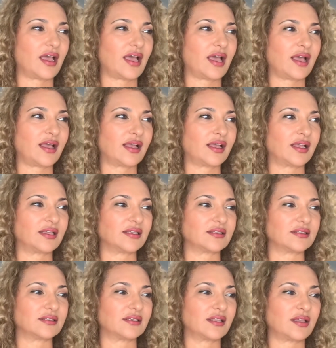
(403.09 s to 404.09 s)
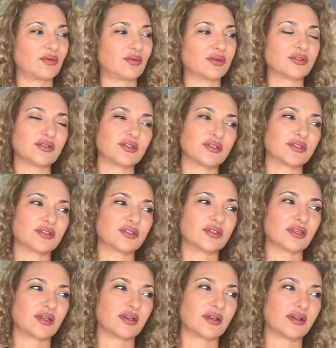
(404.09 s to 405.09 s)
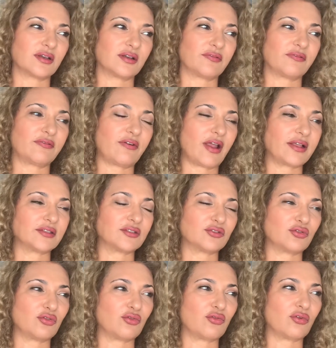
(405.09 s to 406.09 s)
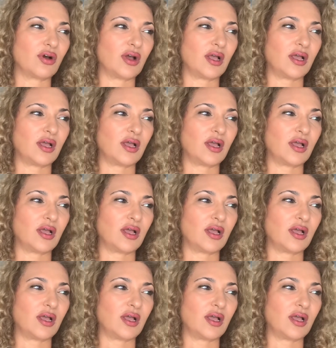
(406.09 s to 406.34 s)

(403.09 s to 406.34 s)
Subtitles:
and there was this friend who